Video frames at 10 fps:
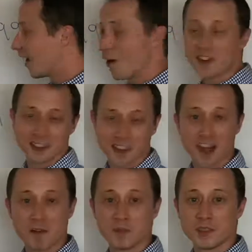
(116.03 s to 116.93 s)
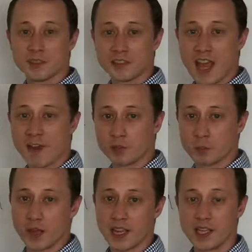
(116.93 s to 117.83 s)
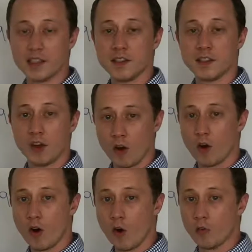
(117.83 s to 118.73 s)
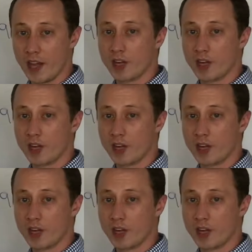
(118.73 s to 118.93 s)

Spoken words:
audit time to have to pay on that